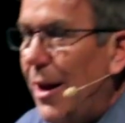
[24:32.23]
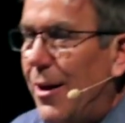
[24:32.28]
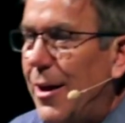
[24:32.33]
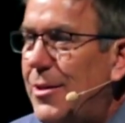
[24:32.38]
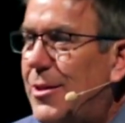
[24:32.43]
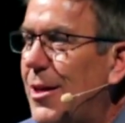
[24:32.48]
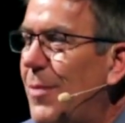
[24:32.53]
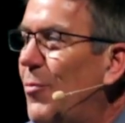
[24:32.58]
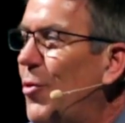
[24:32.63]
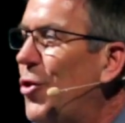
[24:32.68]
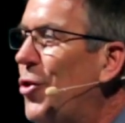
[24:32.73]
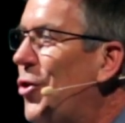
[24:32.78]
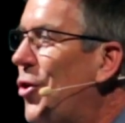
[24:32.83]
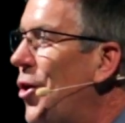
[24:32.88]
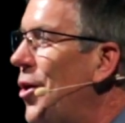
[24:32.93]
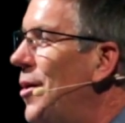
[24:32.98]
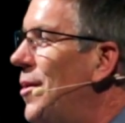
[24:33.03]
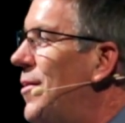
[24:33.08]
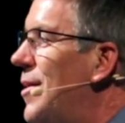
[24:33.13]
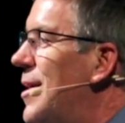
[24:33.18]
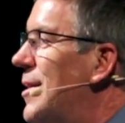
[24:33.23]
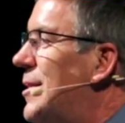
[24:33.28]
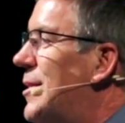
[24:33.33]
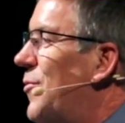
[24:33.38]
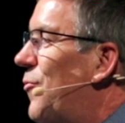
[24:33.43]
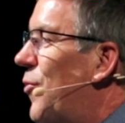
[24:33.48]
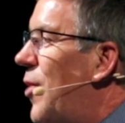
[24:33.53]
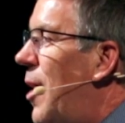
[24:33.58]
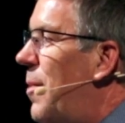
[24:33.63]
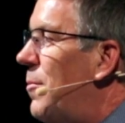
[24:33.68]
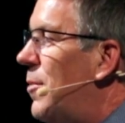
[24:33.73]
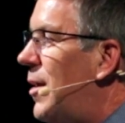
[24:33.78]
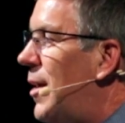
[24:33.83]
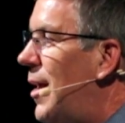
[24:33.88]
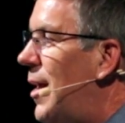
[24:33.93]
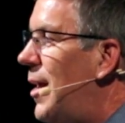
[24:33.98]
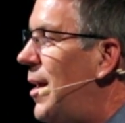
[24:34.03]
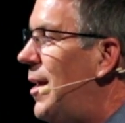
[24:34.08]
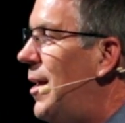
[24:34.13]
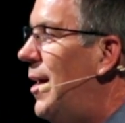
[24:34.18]
Listen, learn this from
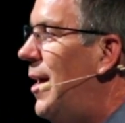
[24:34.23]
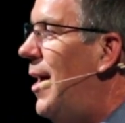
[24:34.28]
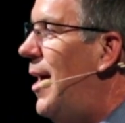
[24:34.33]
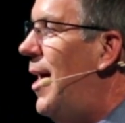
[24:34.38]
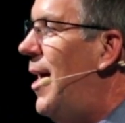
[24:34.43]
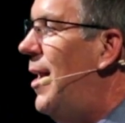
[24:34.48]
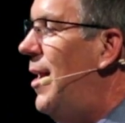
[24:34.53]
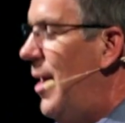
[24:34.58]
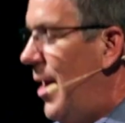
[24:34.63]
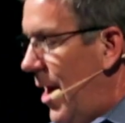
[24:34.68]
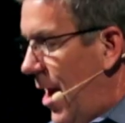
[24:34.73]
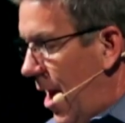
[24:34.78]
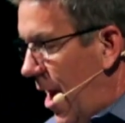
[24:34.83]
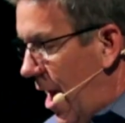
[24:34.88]
Gideon.